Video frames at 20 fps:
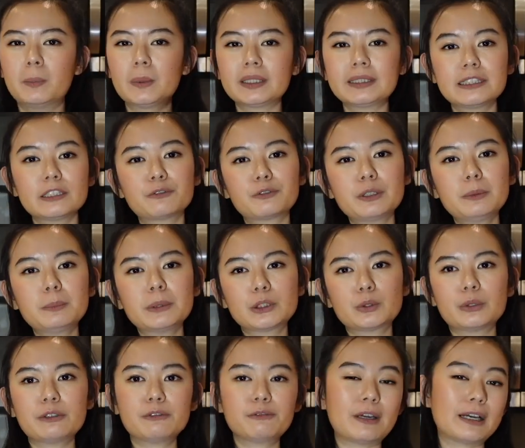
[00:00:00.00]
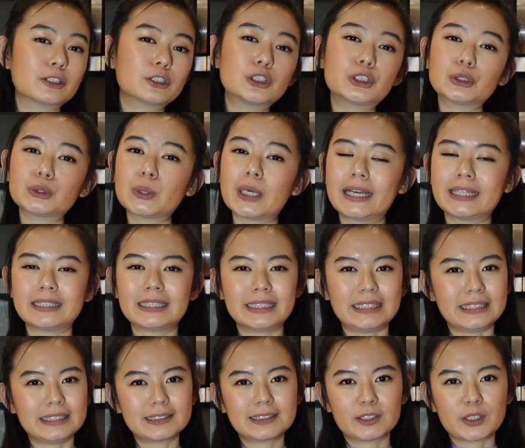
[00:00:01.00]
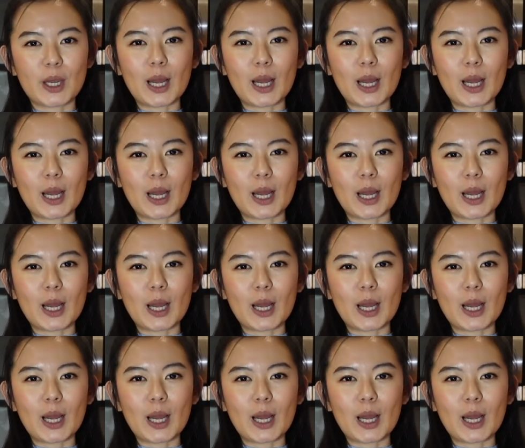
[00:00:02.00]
but the difference between fondue and the Eastern